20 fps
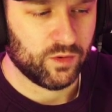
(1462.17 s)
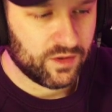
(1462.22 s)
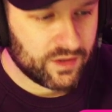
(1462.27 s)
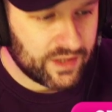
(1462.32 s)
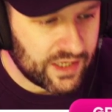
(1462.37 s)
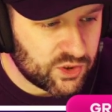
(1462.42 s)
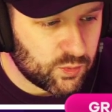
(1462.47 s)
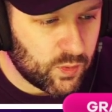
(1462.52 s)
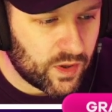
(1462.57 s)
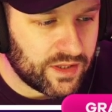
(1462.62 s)

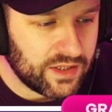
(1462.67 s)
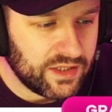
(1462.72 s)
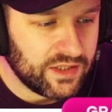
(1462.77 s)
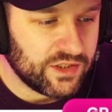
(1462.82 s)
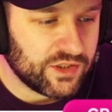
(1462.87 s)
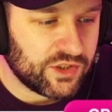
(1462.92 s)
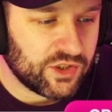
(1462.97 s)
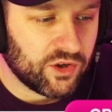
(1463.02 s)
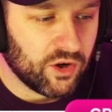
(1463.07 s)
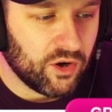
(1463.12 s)
That's where they
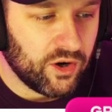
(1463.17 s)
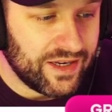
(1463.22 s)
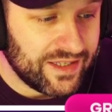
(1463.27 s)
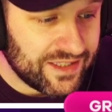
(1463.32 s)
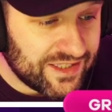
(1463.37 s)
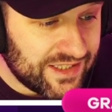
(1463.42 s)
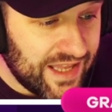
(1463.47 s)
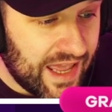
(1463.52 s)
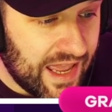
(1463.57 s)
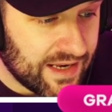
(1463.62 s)
need to go.
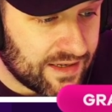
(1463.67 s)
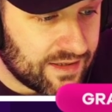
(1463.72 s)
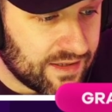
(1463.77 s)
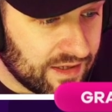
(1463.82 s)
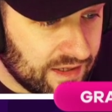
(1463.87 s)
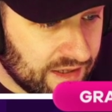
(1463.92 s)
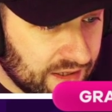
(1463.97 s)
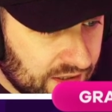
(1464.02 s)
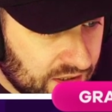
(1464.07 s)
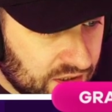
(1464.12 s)
Instead,
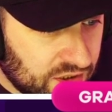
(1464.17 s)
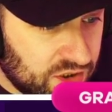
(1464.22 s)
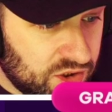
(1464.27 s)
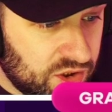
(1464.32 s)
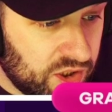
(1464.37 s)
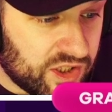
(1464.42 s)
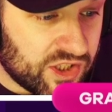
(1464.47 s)
you